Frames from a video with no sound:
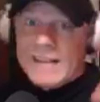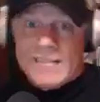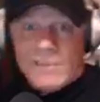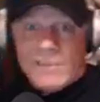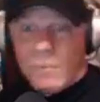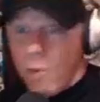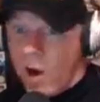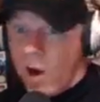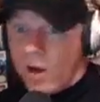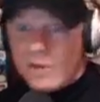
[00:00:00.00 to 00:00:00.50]
the
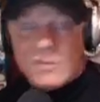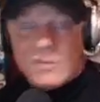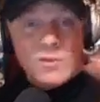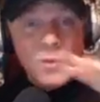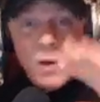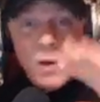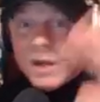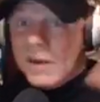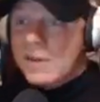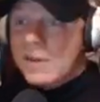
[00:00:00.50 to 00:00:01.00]
worst.
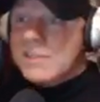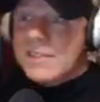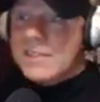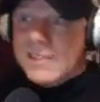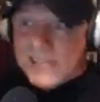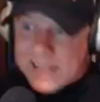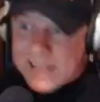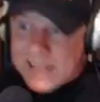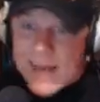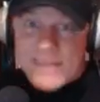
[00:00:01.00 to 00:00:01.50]
Twitter is the
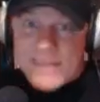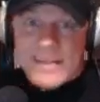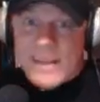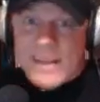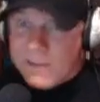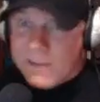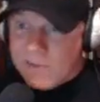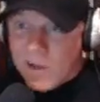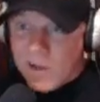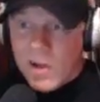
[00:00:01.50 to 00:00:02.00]
south end
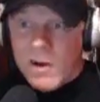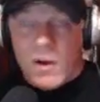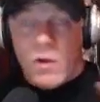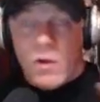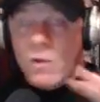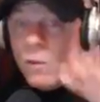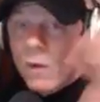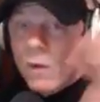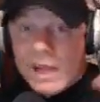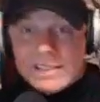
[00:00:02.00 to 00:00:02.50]
of Louisville or
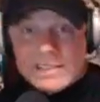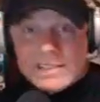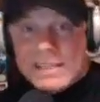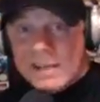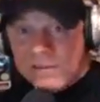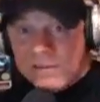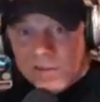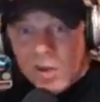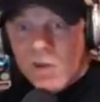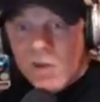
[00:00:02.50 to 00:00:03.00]
the west end
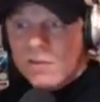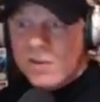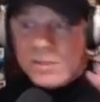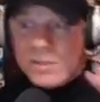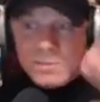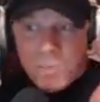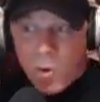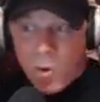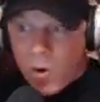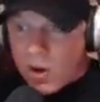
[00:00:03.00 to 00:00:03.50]
of Louisville. It's
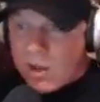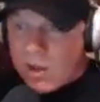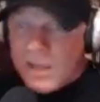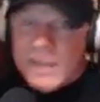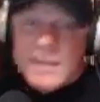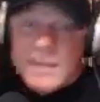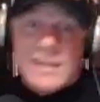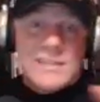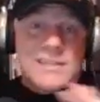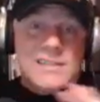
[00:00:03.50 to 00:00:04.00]

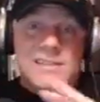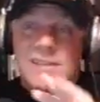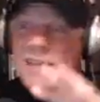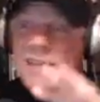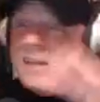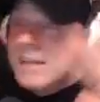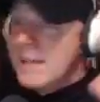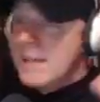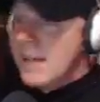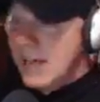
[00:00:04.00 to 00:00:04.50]
Portland. It's
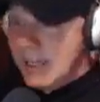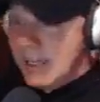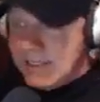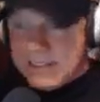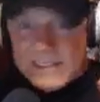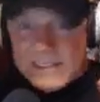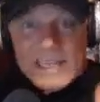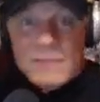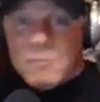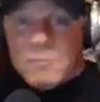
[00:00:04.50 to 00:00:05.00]
deep